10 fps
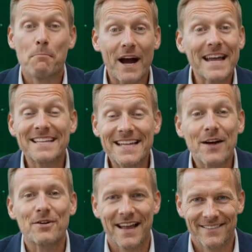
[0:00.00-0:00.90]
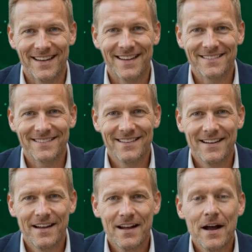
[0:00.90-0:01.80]
Break it down like this.
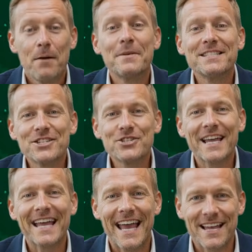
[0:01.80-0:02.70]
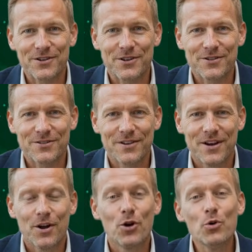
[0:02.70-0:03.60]
Positioning answers.
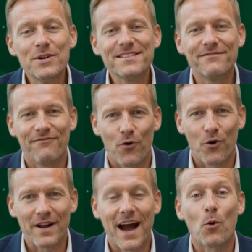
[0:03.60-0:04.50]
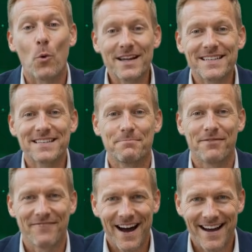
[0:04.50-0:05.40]
Who is it for and what does it
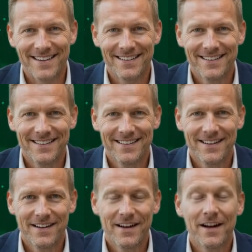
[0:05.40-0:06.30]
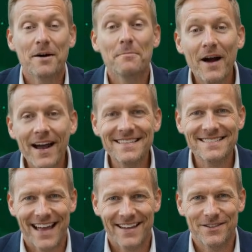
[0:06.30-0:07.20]
provide?
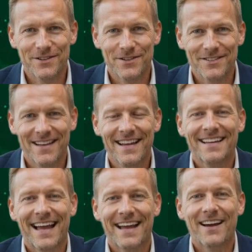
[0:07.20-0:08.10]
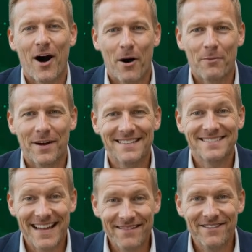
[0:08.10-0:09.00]
Compliance answers, can it operate
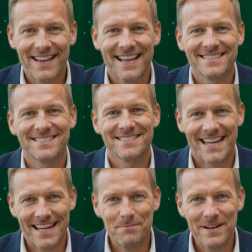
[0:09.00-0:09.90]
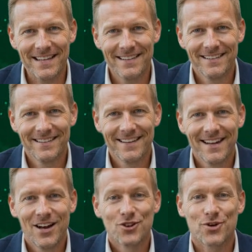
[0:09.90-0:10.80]
safely and sustainably?
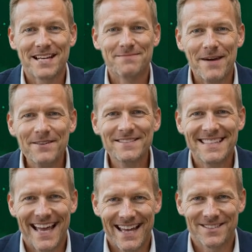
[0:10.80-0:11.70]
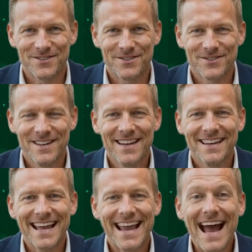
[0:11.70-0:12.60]
Transparency answers,
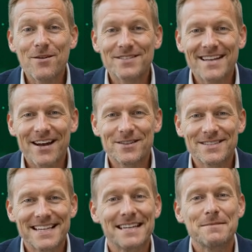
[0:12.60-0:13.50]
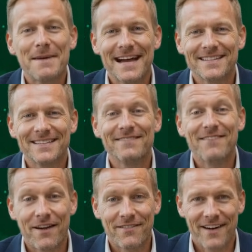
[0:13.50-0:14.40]
can outsiders independently
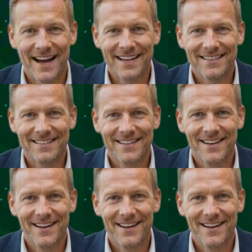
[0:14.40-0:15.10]
verify it?